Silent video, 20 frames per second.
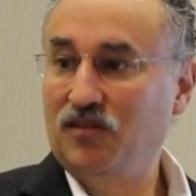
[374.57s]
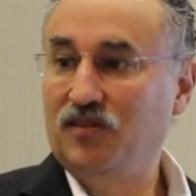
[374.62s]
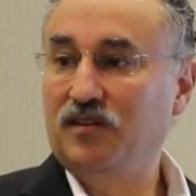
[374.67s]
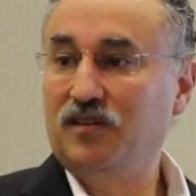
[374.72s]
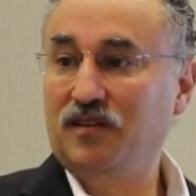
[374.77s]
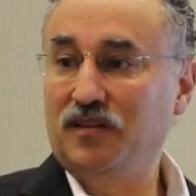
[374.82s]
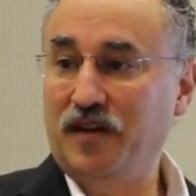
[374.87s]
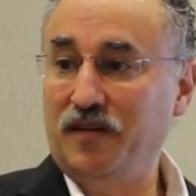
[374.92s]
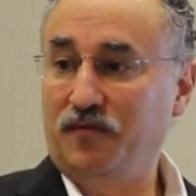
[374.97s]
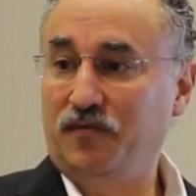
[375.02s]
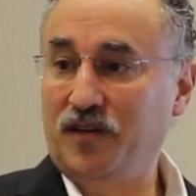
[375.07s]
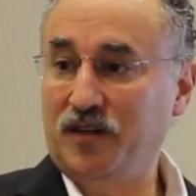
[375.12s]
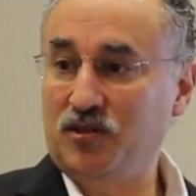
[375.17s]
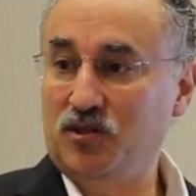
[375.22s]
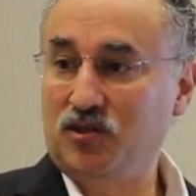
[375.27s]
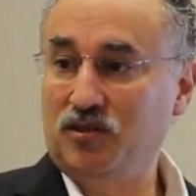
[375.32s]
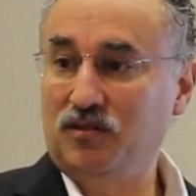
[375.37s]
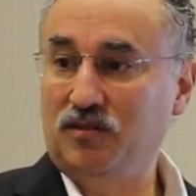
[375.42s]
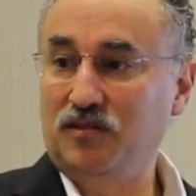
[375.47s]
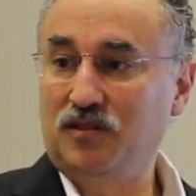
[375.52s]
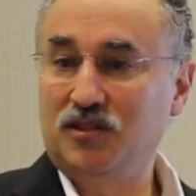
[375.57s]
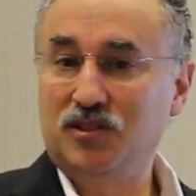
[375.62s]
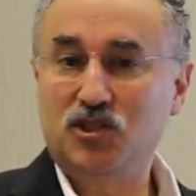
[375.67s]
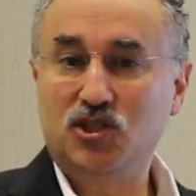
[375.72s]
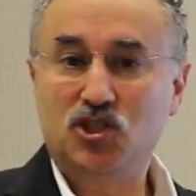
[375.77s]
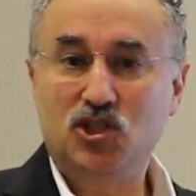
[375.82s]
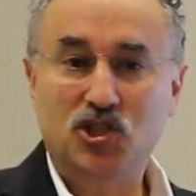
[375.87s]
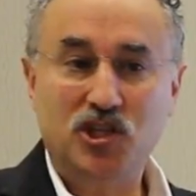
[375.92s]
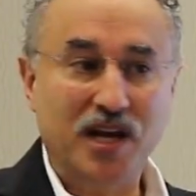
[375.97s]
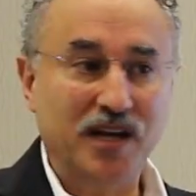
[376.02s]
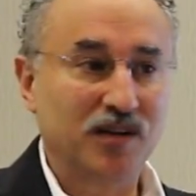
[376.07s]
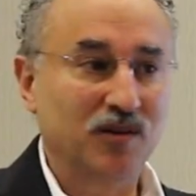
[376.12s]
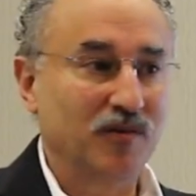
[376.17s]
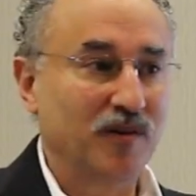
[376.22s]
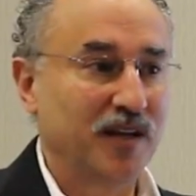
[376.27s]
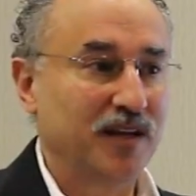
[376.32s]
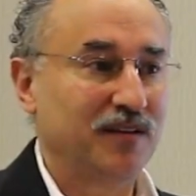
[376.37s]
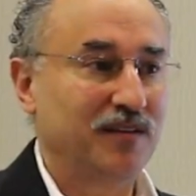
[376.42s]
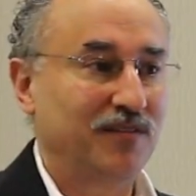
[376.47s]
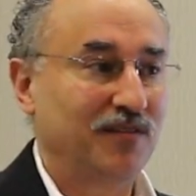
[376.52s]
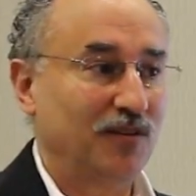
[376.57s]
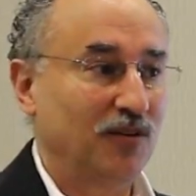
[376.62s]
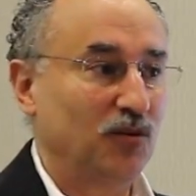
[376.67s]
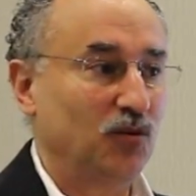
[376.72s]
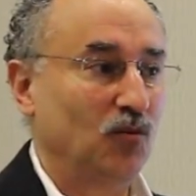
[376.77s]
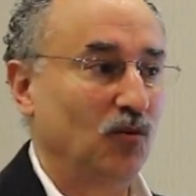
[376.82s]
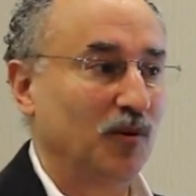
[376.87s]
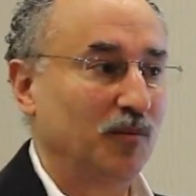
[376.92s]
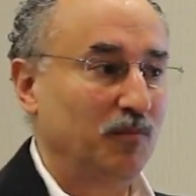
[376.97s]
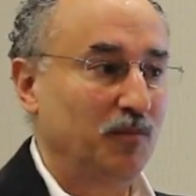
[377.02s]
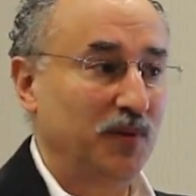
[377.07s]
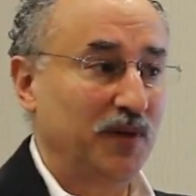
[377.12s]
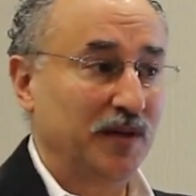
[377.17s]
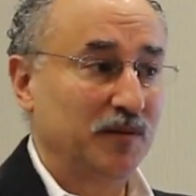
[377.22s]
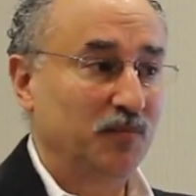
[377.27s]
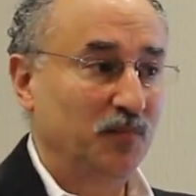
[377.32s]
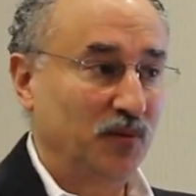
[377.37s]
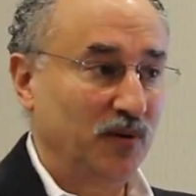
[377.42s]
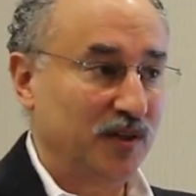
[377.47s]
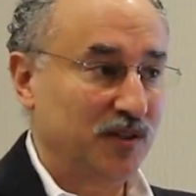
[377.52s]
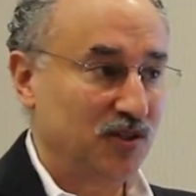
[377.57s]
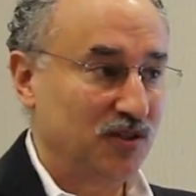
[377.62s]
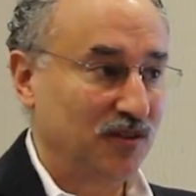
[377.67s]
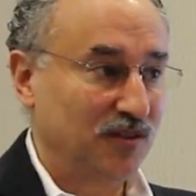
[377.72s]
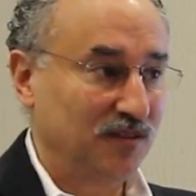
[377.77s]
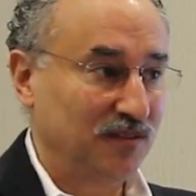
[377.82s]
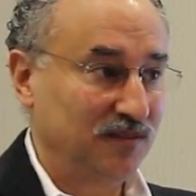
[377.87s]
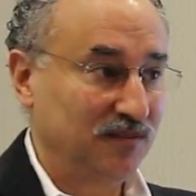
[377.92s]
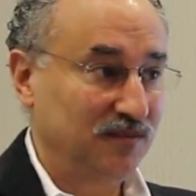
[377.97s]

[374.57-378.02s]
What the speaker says: The left ventricle generates your blood pressure.